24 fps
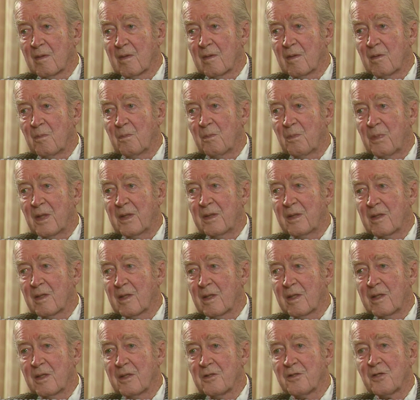
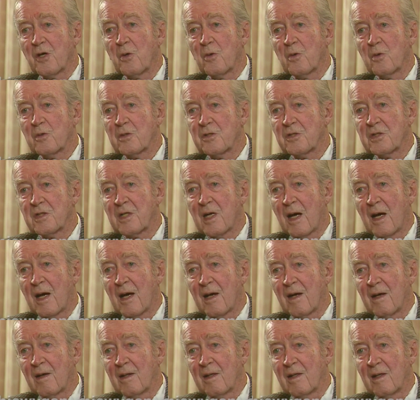completely his own
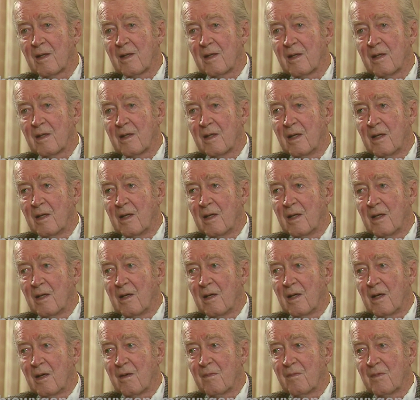style
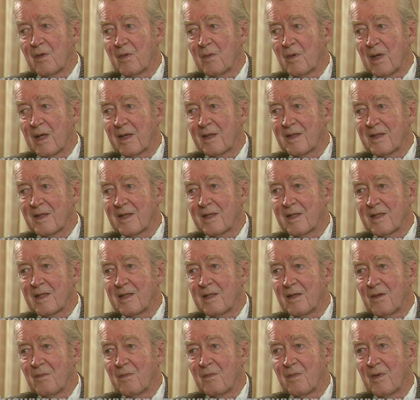of directing. He
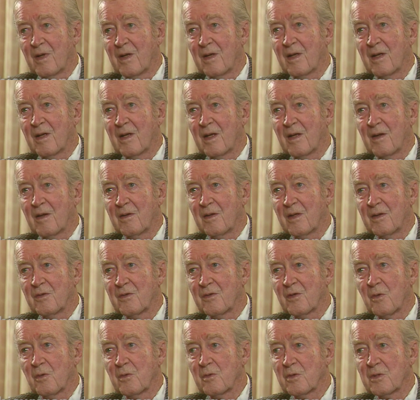had uh,
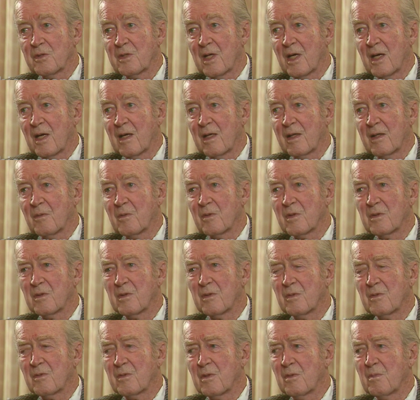his own style. He was
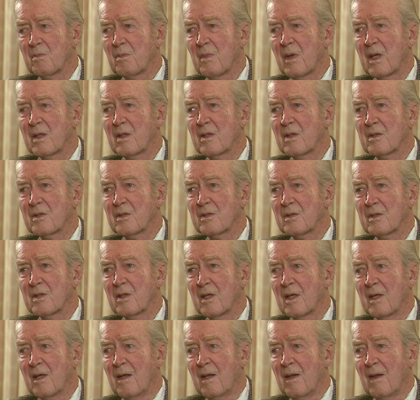tremendous.
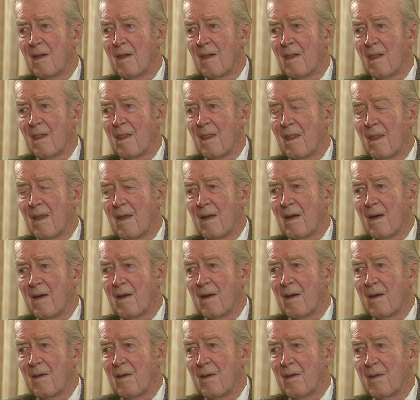
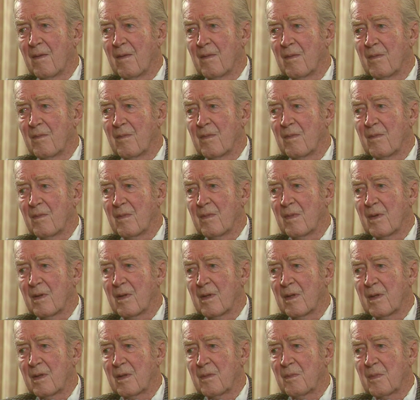Uh,
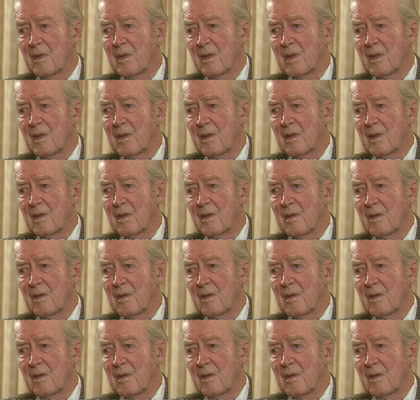he, he,